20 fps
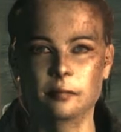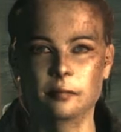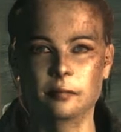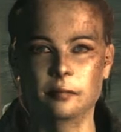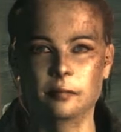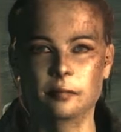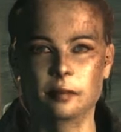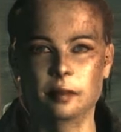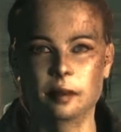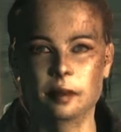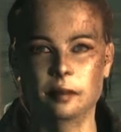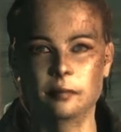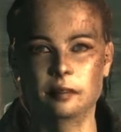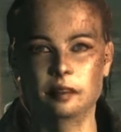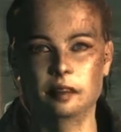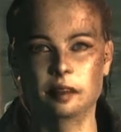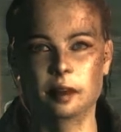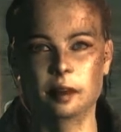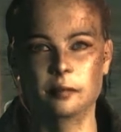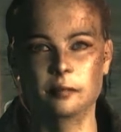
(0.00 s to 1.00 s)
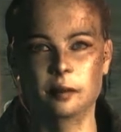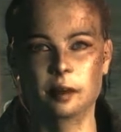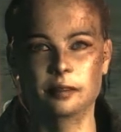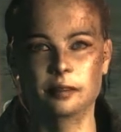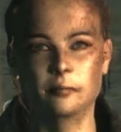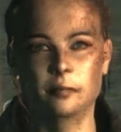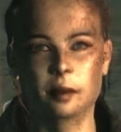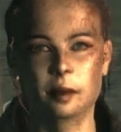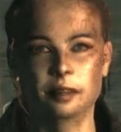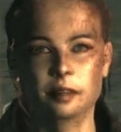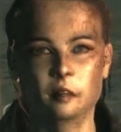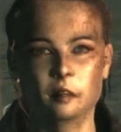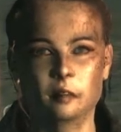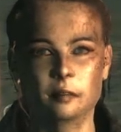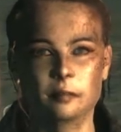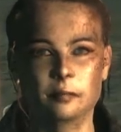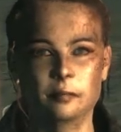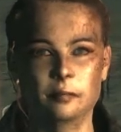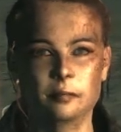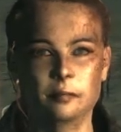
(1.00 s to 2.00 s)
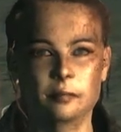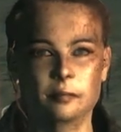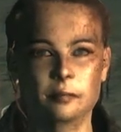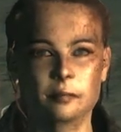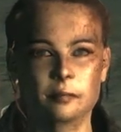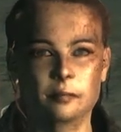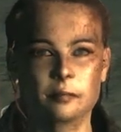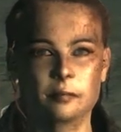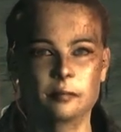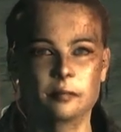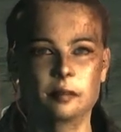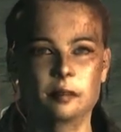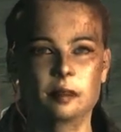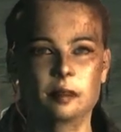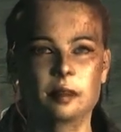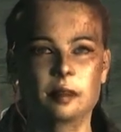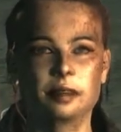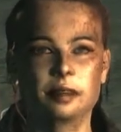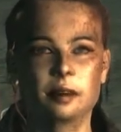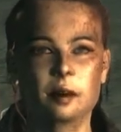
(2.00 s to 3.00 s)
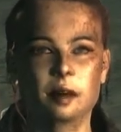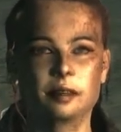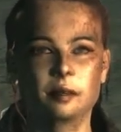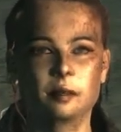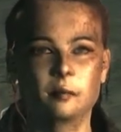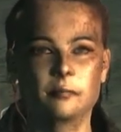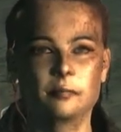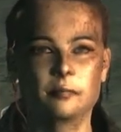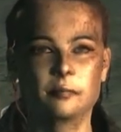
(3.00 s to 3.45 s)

has. Well, he did want you after her Bible. Listen to